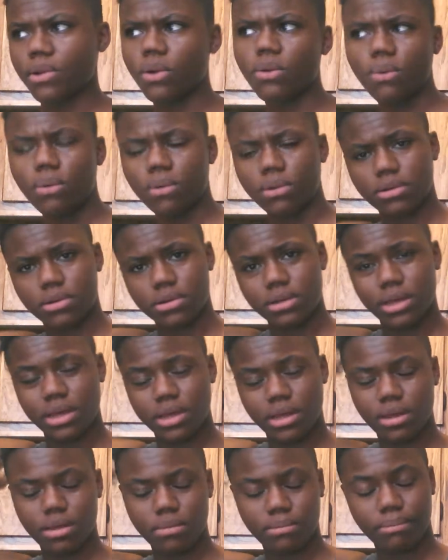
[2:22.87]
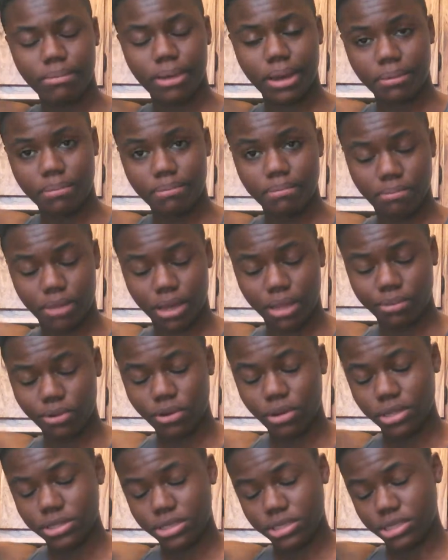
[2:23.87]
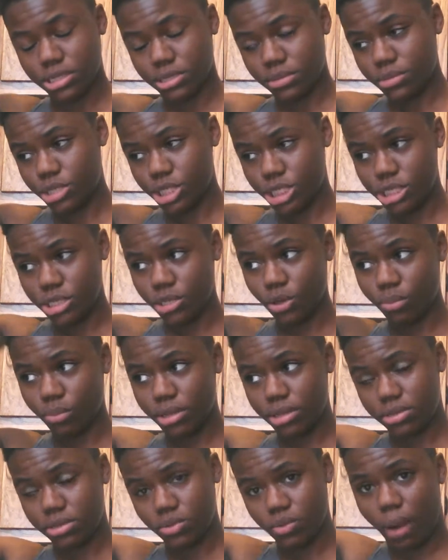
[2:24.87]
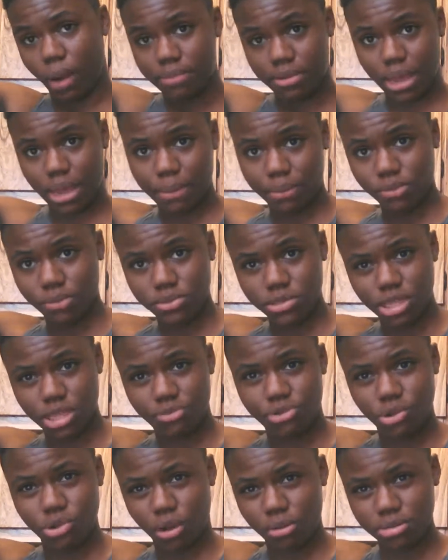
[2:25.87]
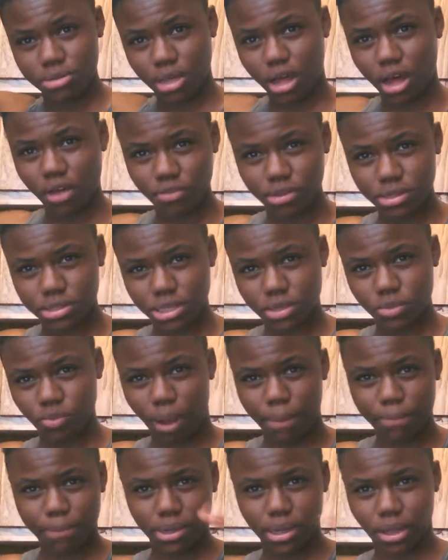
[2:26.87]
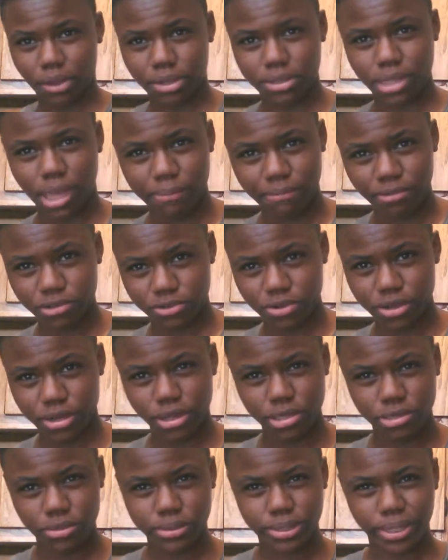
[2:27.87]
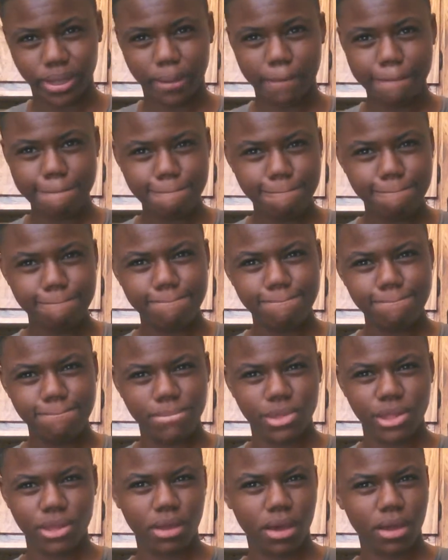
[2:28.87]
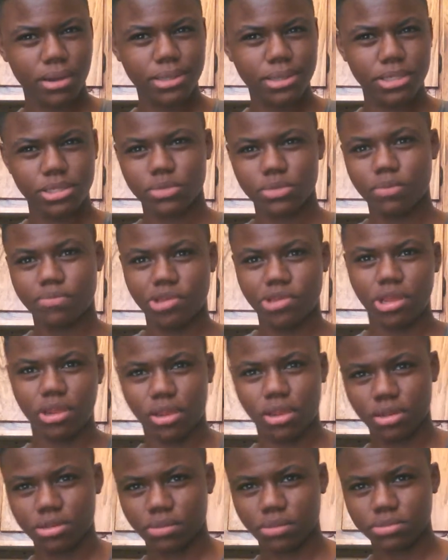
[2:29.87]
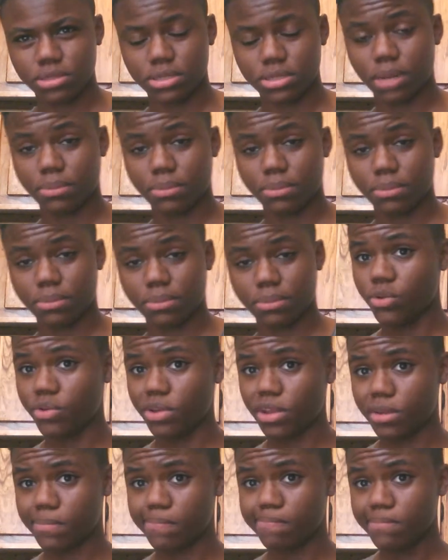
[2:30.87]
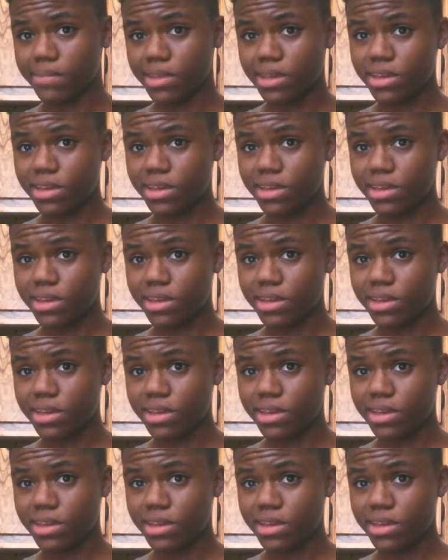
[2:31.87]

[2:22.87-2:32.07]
And my boss, she told me to wipe the tables, even though I was obviously wiping down the tables already. So it was like, they're kind of just repeating something I'm already doing.